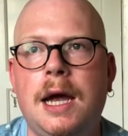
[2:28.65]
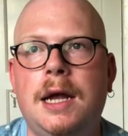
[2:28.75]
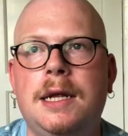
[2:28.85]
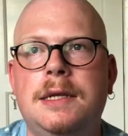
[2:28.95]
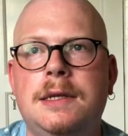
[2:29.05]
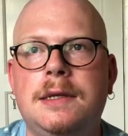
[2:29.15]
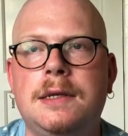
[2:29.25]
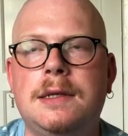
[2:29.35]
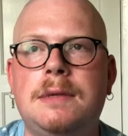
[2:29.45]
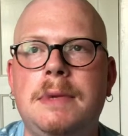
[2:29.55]
And
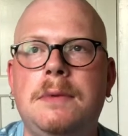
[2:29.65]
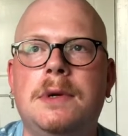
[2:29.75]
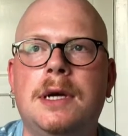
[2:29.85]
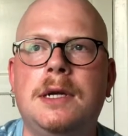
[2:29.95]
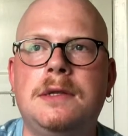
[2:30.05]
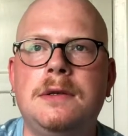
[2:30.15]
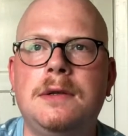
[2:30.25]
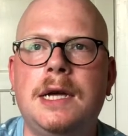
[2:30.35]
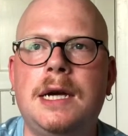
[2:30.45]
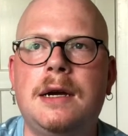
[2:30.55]
to me, when I do
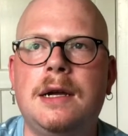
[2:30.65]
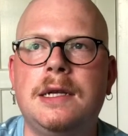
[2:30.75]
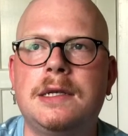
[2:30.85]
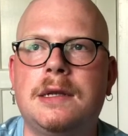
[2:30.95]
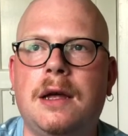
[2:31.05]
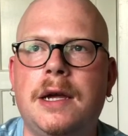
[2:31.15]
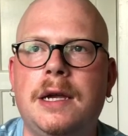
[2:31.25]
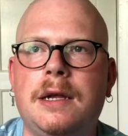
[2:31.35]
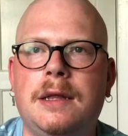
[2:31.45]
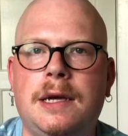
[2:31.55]
that, it's
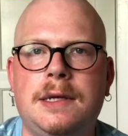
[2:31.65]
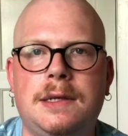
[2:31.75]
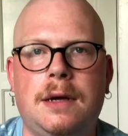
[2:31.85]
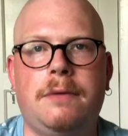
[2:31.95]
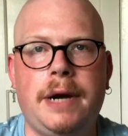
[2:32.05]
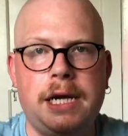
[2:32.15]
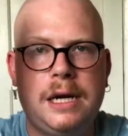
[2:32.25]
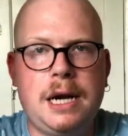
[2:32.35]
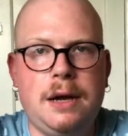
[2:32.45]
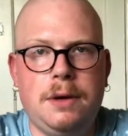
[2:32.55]
like there's a rain
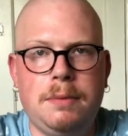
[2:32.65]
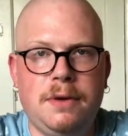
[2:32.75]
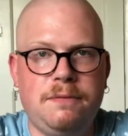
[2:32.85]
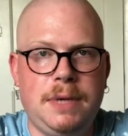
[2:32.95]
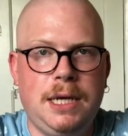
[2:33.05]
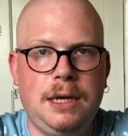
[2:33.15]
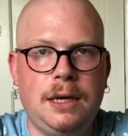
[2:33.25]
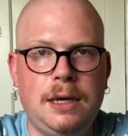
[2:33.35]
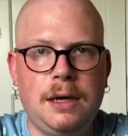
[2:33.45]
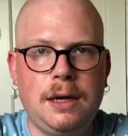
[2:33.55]
cloud above me
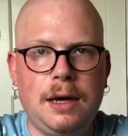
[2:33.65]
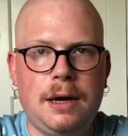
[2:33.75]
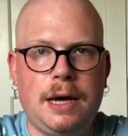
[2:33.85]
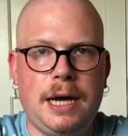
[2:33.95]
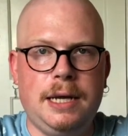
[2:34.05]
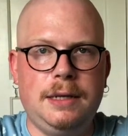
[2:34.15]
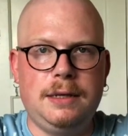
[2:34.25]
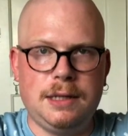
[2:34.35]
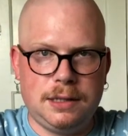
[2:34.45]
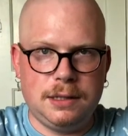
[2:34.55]

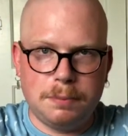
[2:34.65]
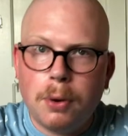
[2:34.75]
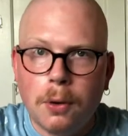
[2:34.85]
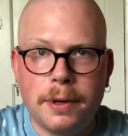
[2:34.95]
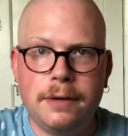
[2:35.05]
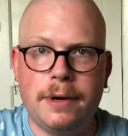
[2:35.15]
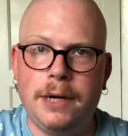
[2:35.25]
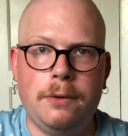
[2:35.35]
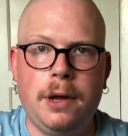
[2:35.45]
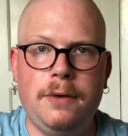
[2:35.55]
and it's just pouring
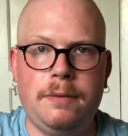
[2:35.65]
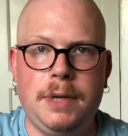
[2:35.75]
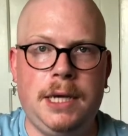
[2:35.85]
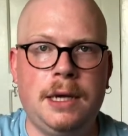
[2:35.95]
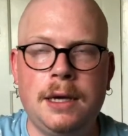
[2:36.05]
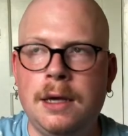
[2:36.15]
rain all over me.